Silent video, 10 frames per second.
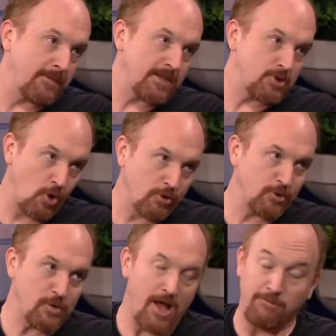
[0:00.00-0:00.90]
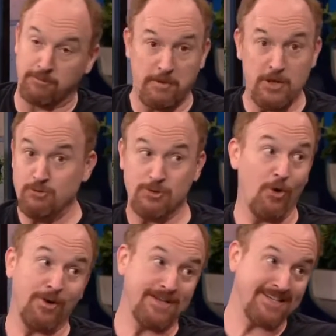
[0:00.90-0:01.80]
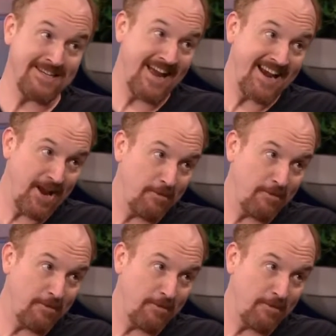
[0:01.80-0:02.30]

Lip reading: and they told you helped, but you totally did not help.